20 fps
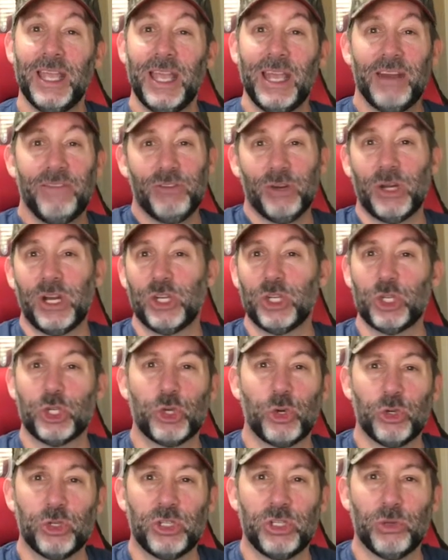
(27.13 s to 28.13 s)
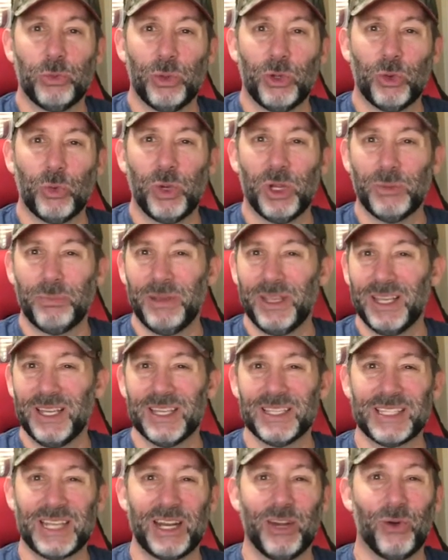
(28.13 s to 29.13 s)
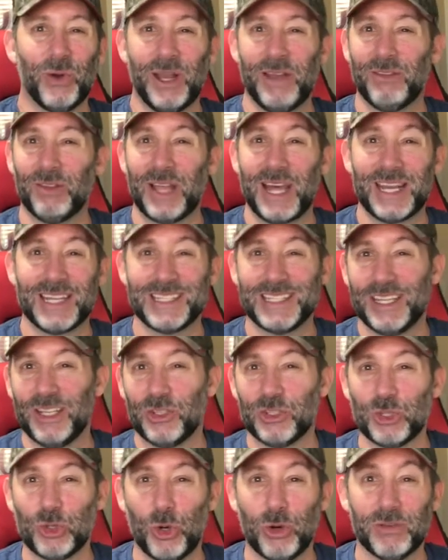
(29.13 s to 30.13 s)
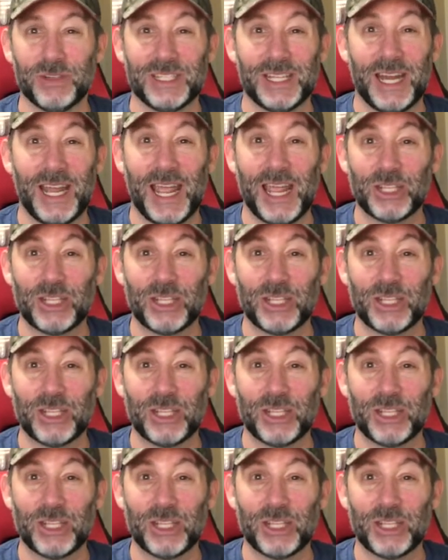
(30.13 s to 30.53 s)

And I figured I'd just show it to you real quick because I don't have a lot of sales to go over today.